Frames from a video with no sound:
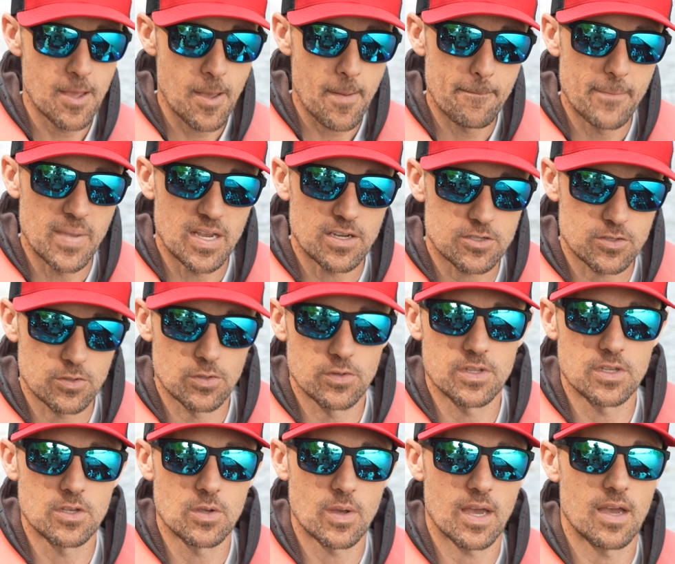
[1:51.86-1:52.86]
Make sure
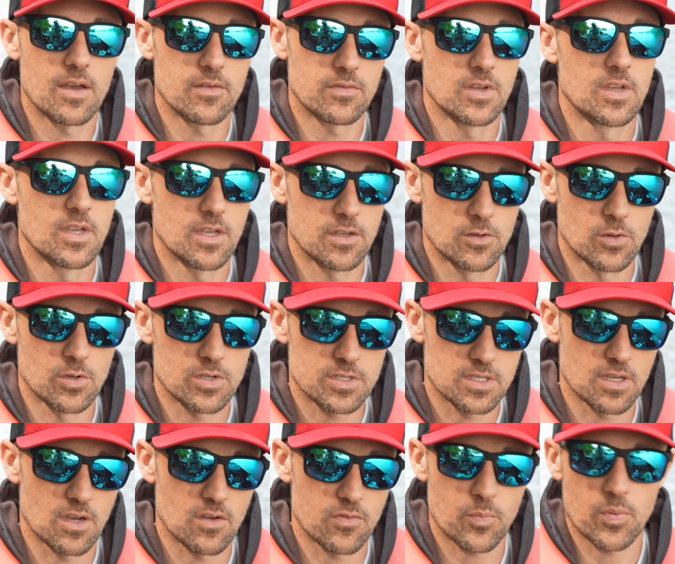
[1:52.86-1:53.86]
that you have your
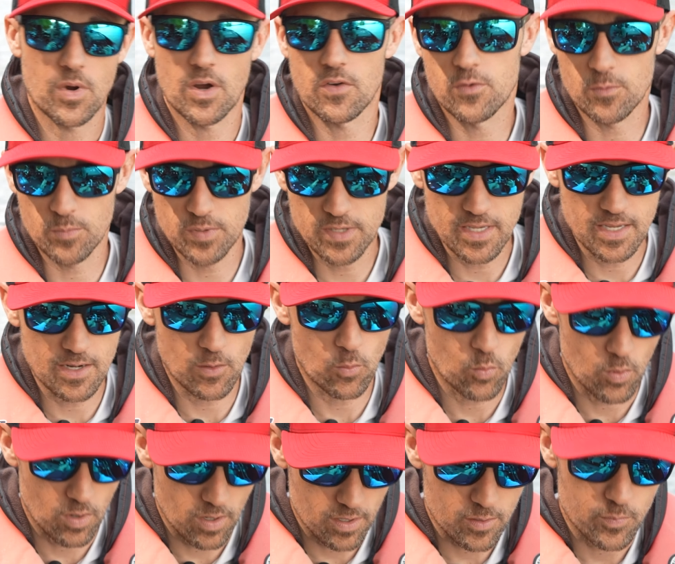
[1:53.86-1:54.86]
stuff preferably in a
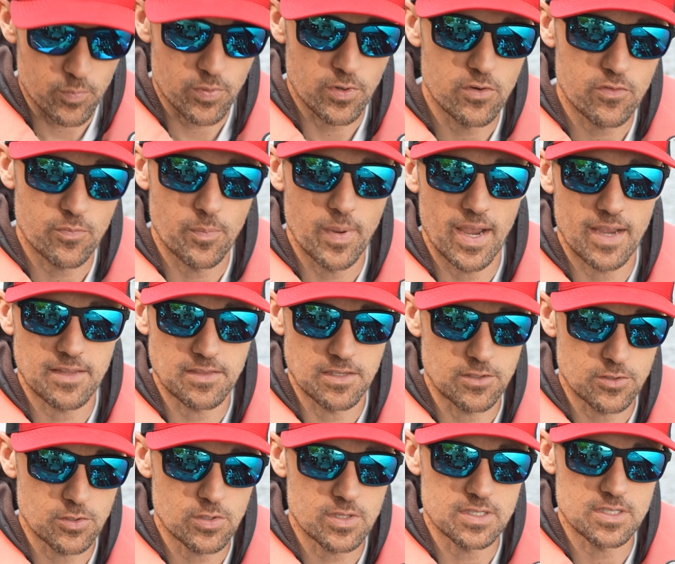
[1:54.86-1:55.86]
waterproof bag
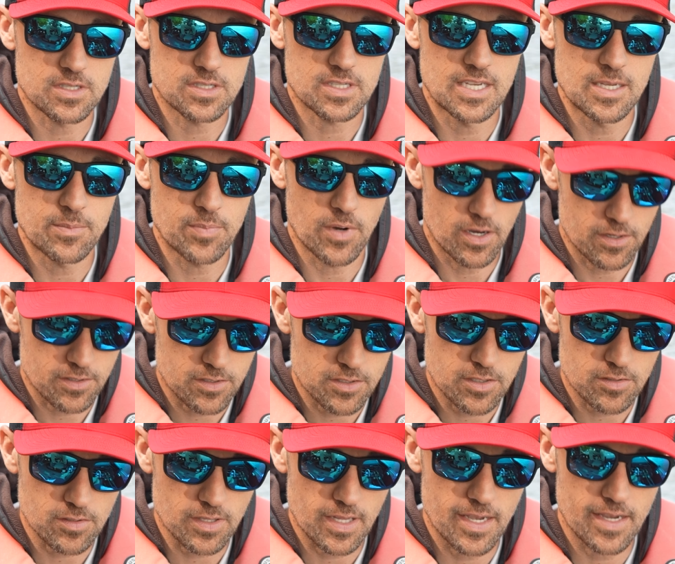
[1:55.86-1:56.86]
that you can just keep under
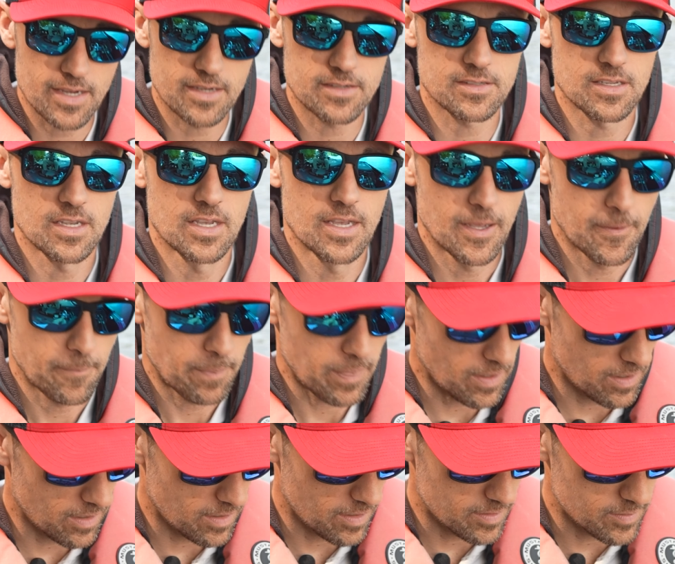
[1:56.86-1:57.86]
your legs.
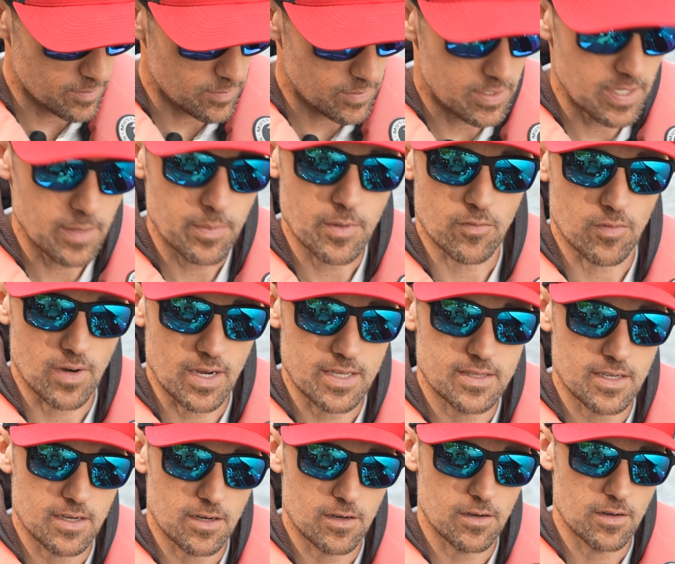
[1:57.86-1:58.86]
And you can keep it right
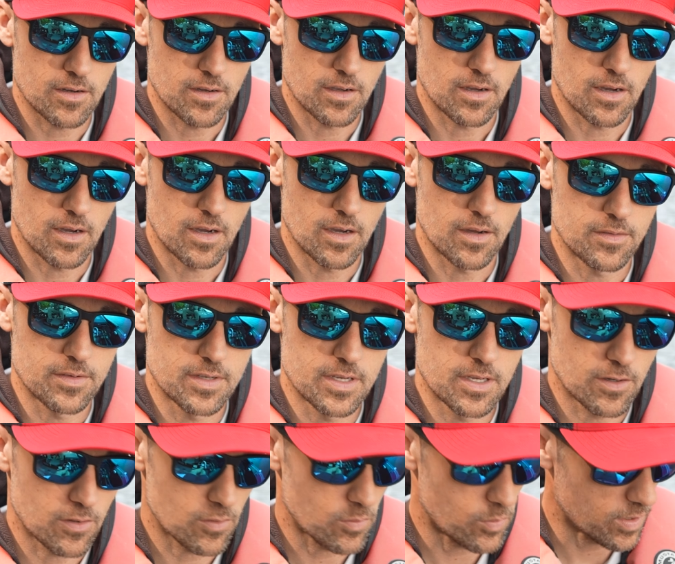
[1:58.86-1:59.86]
there
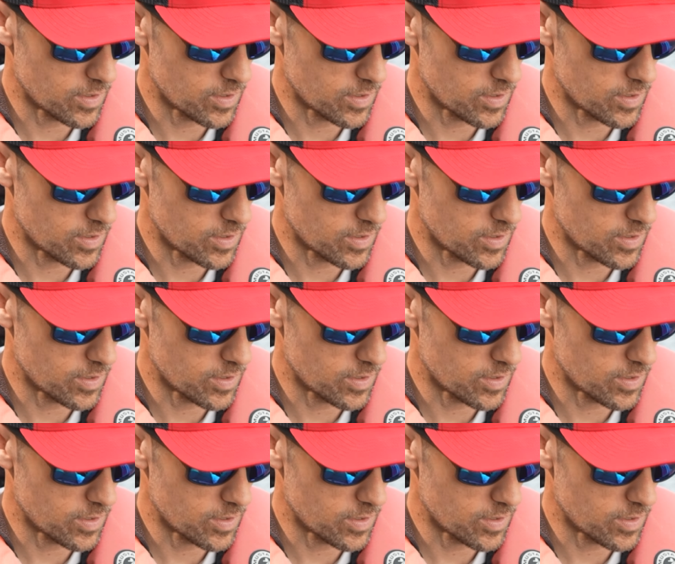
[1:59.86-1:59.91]
near where